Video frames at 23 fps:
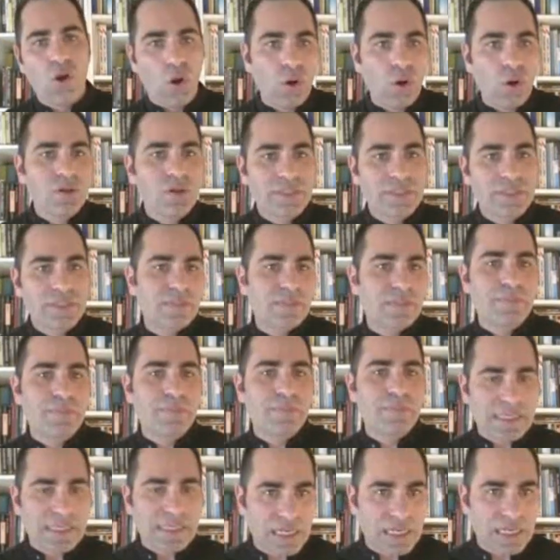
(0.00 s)
All these
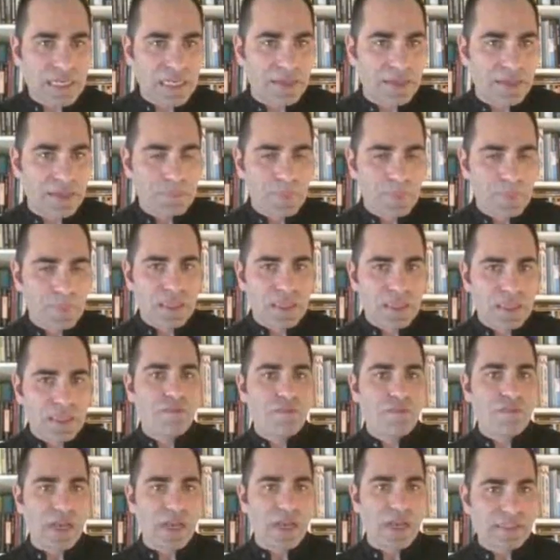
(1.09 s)
basically
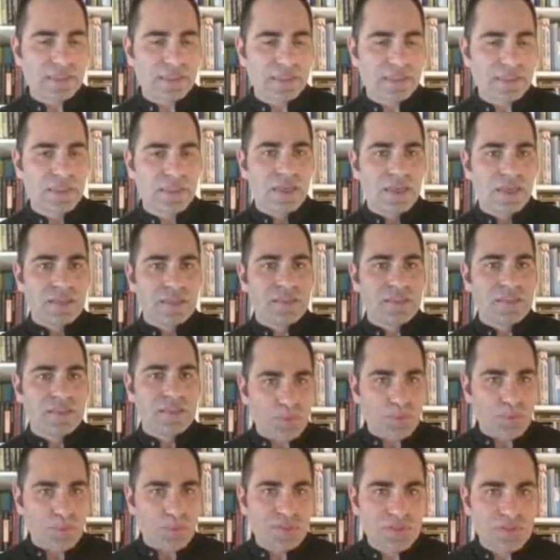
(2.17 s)
give us the
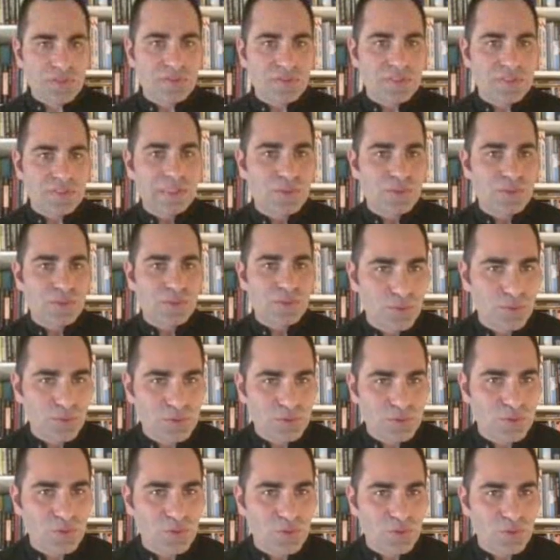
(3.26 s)
opportunity
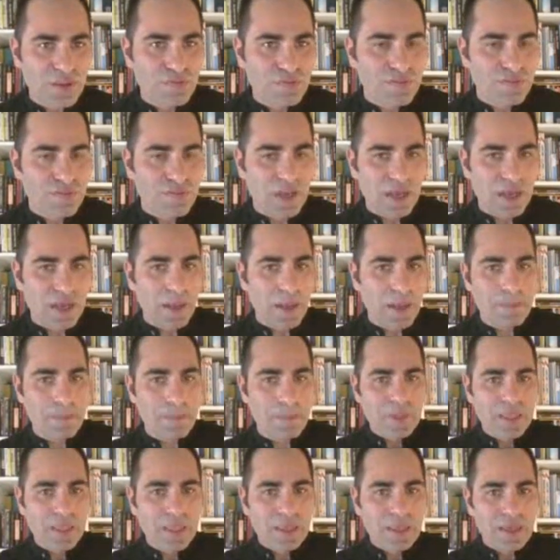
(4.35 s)
to give
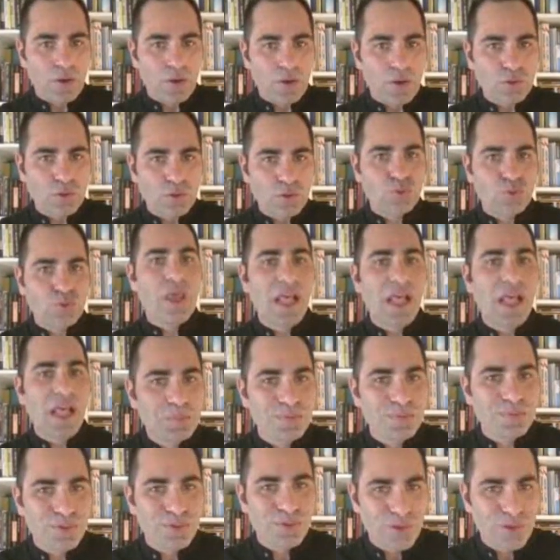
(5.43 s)
or to
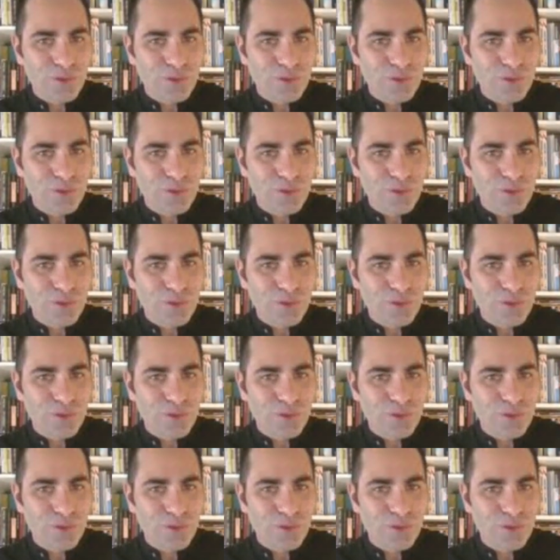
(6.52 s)
help